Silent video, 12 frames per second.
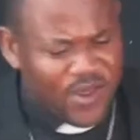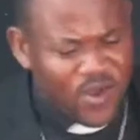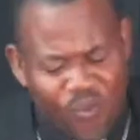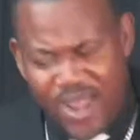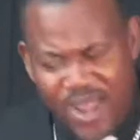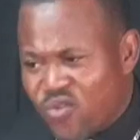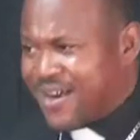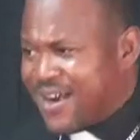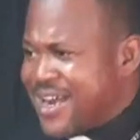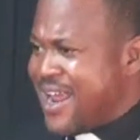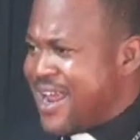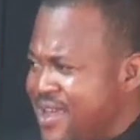way to
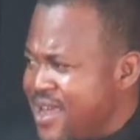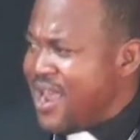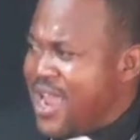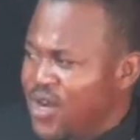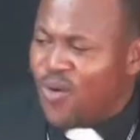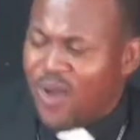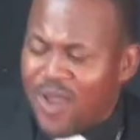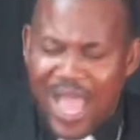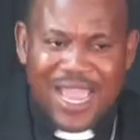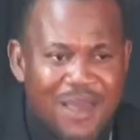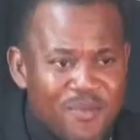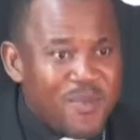greatness, and you know, I
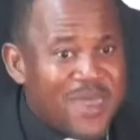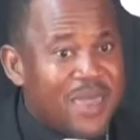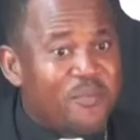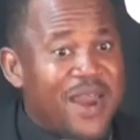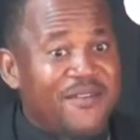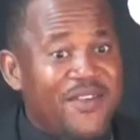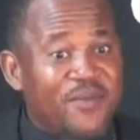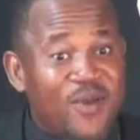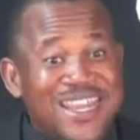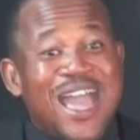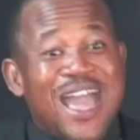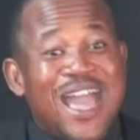can be making private money.
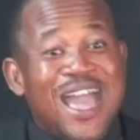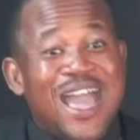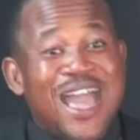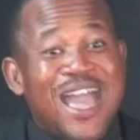I will show